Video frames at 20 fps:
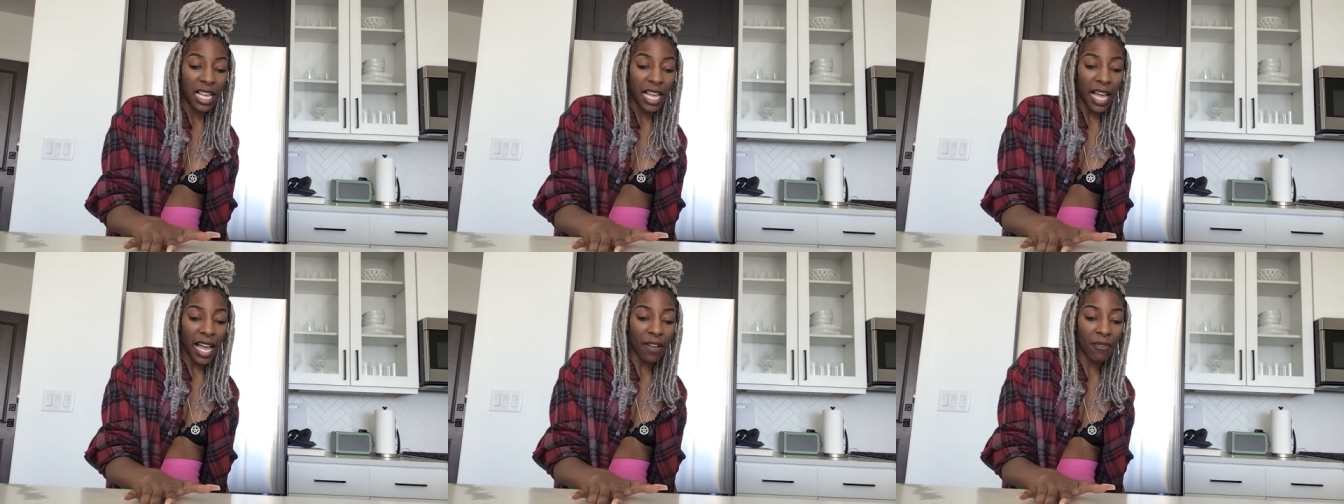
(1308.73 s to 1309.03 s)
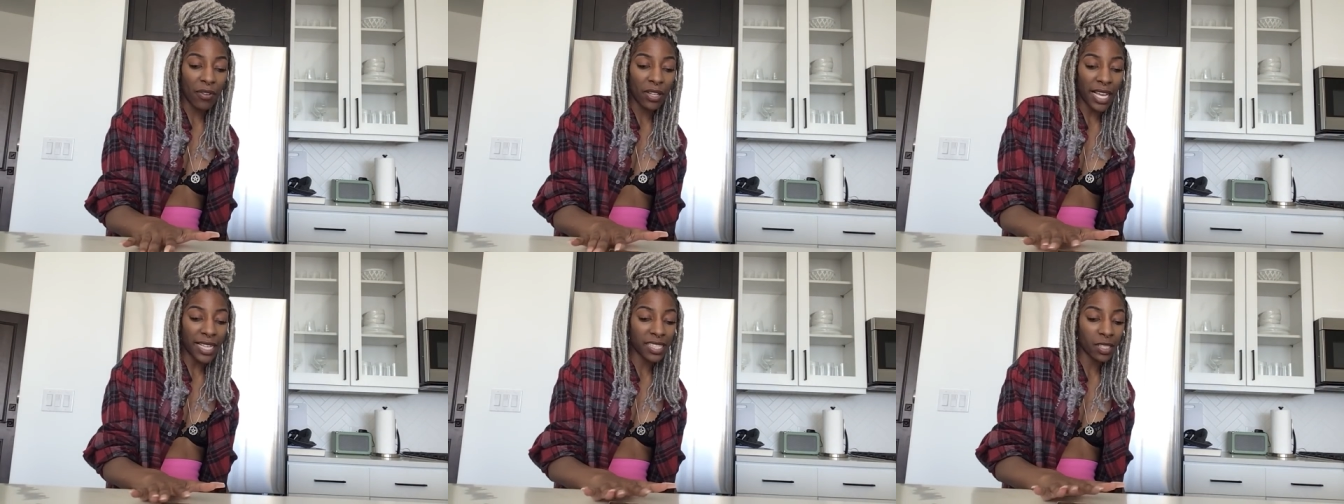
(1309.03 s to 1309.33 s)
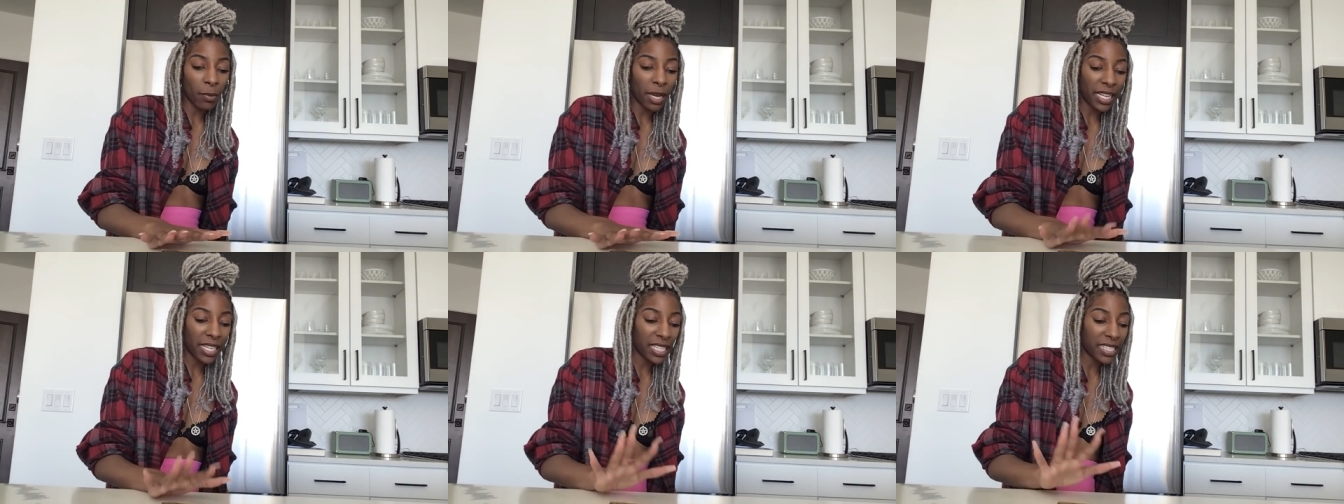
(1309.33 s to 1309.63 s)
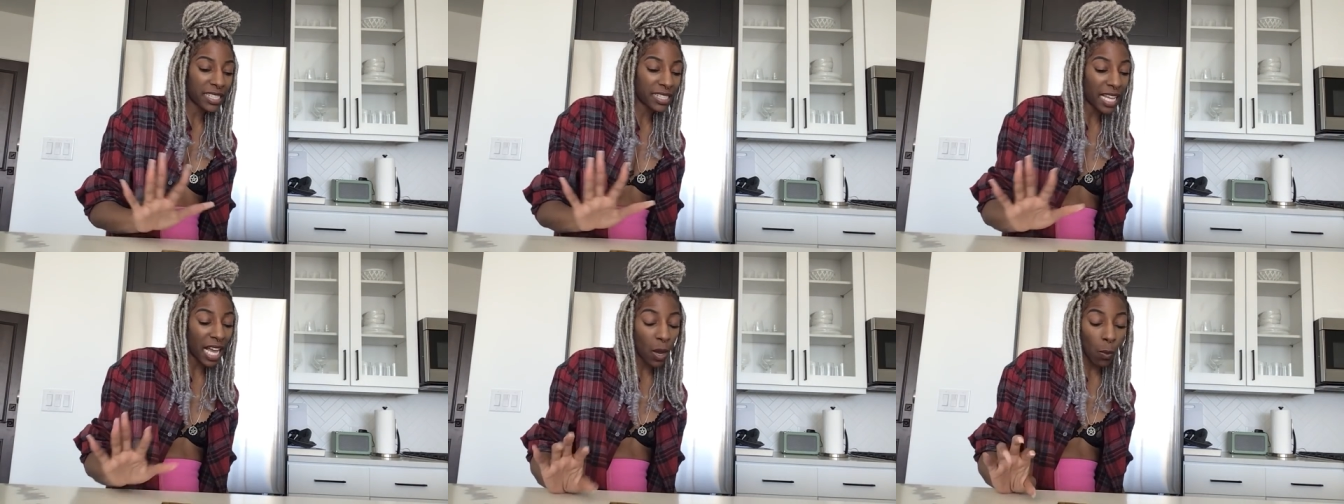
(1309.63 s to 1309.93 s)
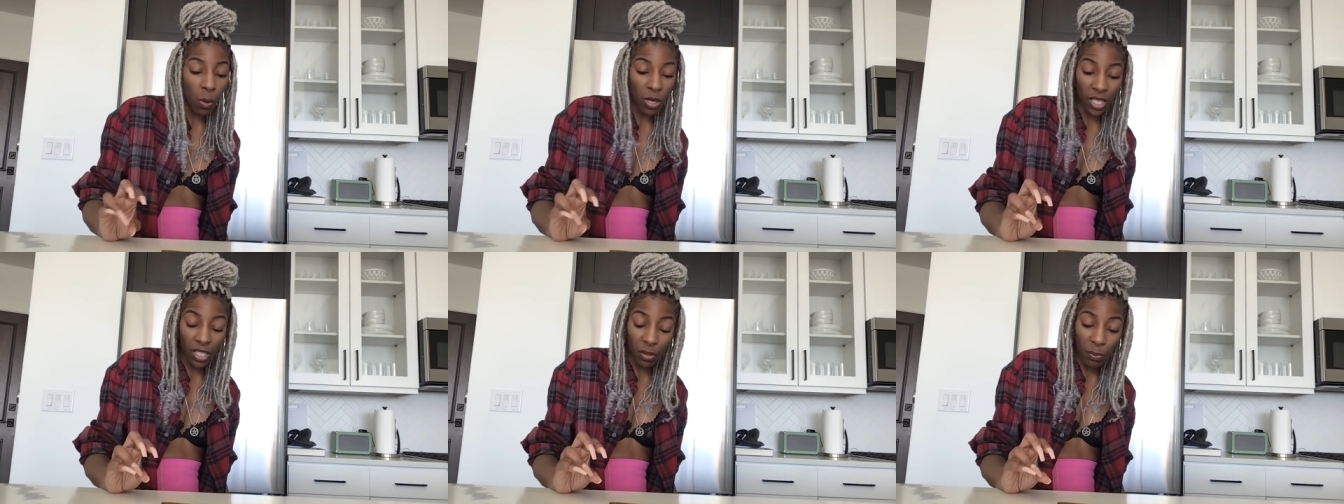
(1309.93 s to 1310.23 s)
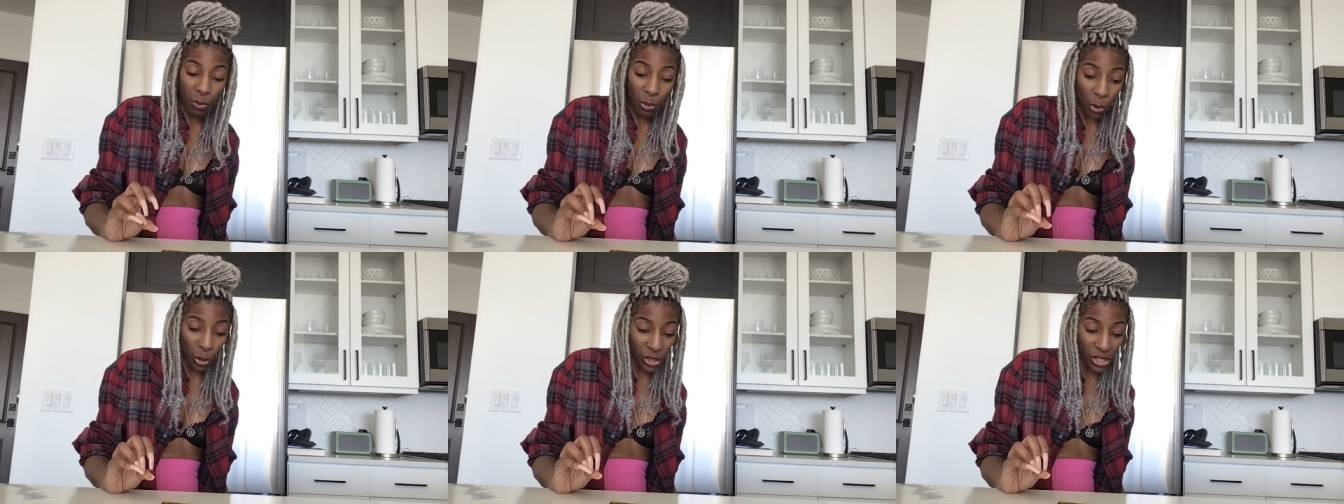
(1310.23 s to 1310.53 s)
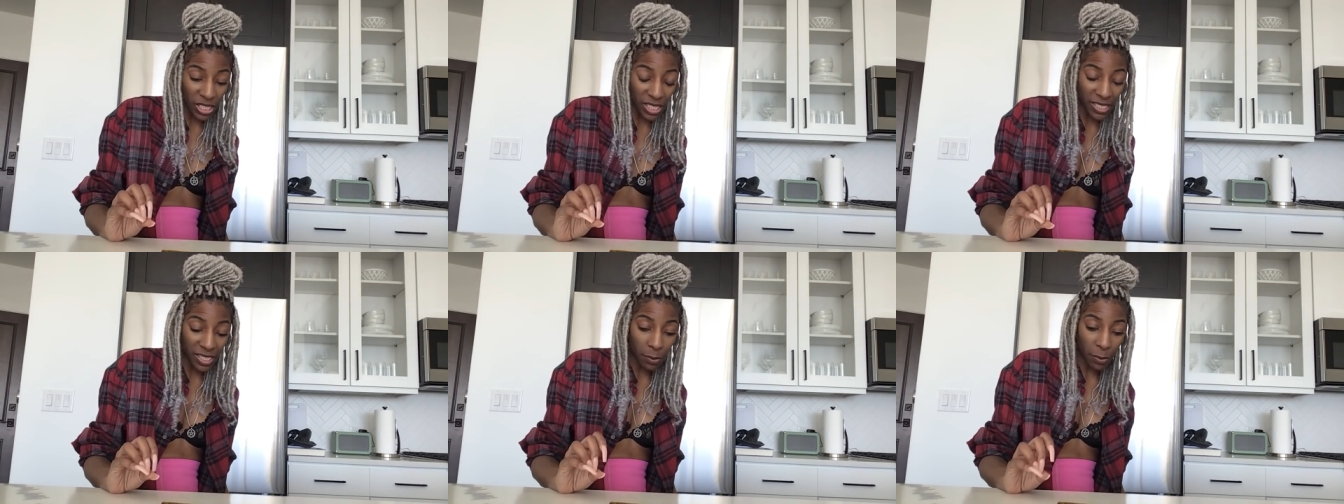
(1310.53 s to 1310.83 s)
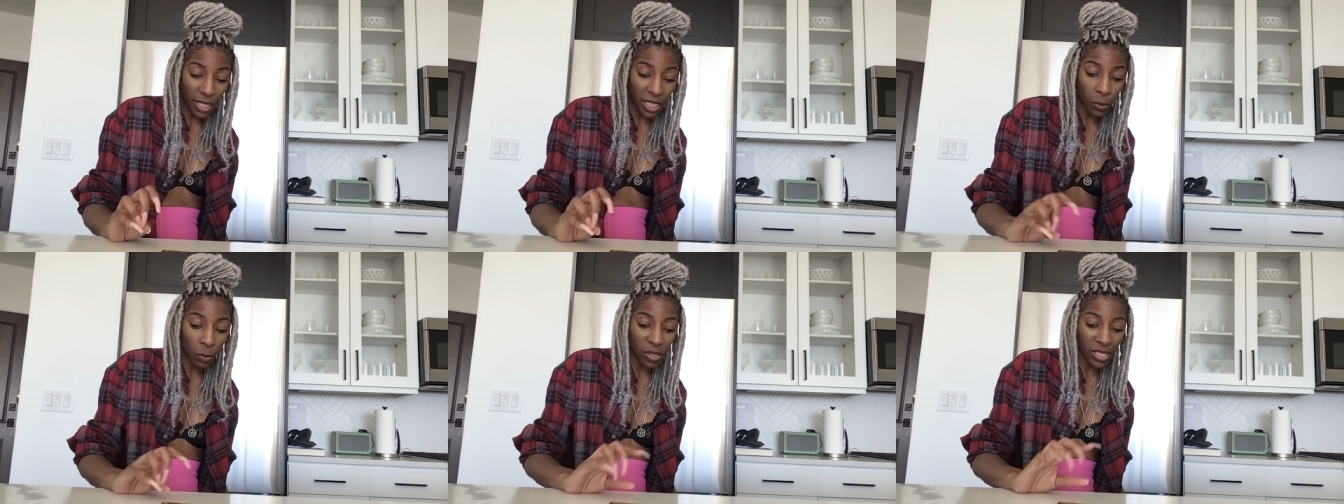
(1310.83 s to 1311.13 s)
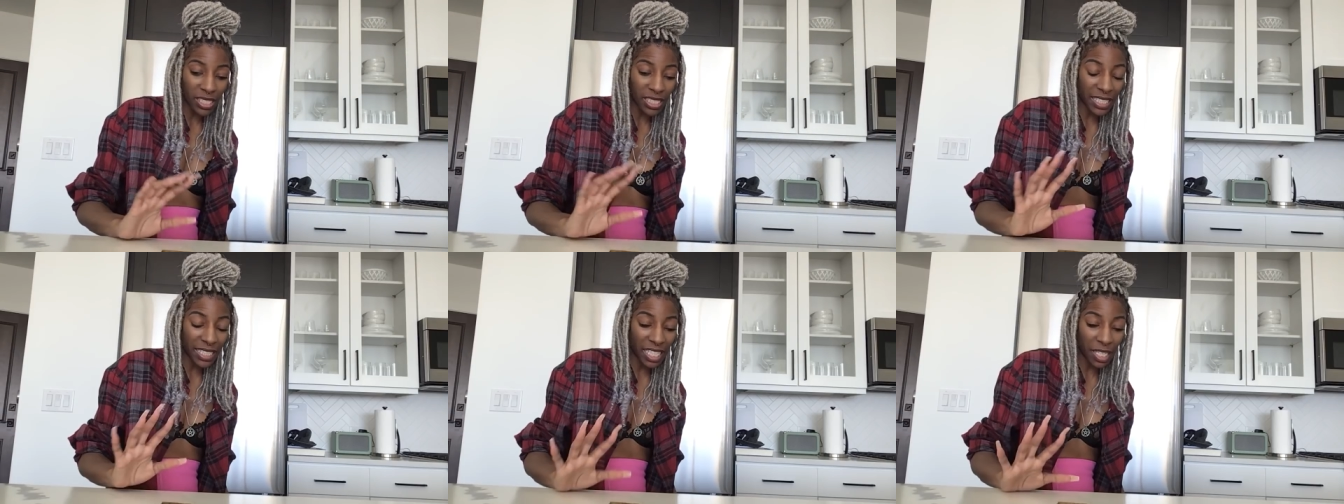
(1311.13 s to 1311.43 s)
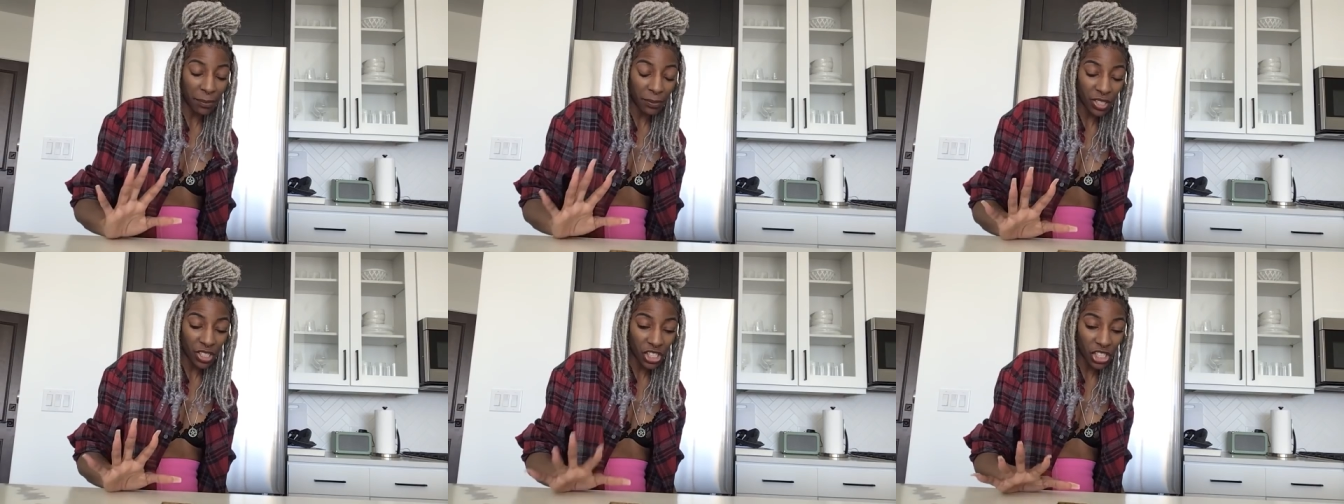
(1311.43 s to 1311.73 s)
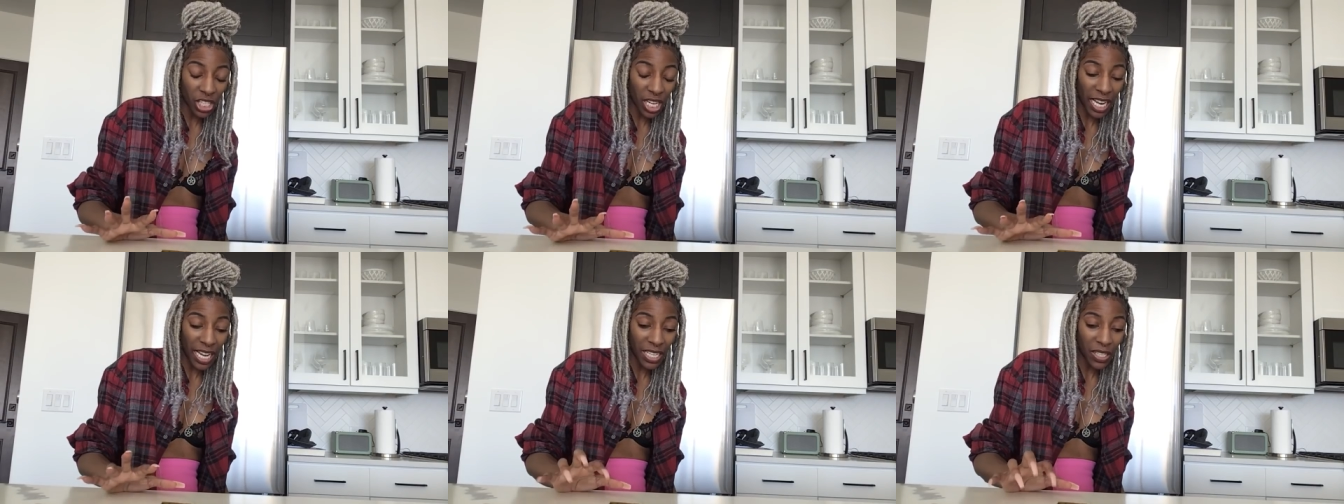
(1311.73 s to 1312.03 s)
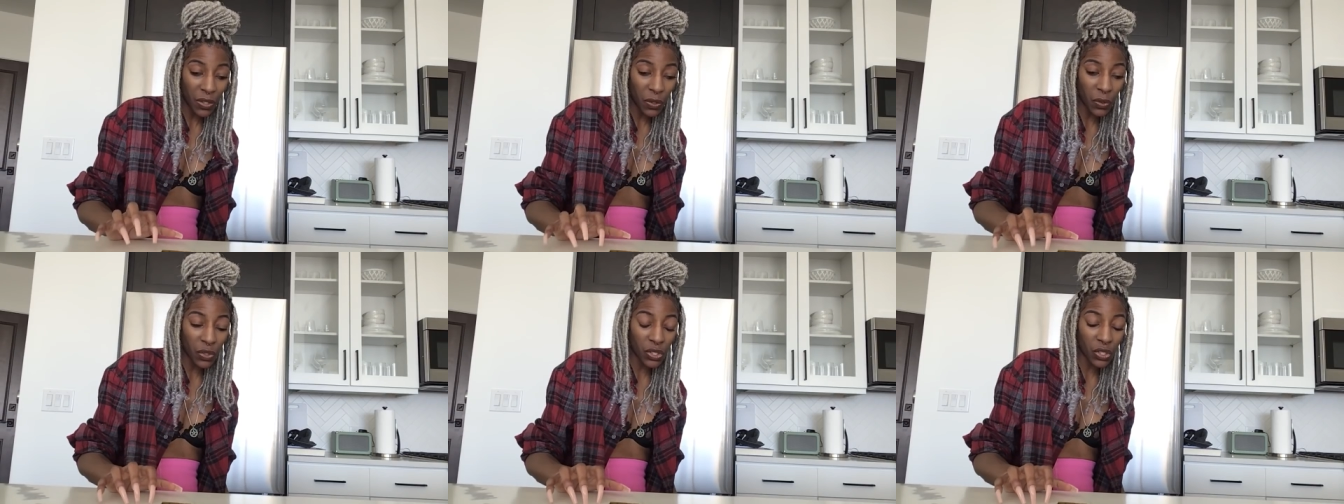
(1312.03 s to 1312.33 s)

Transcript: I feel like somebody does not want an abortion. Somebody wants to keep the child.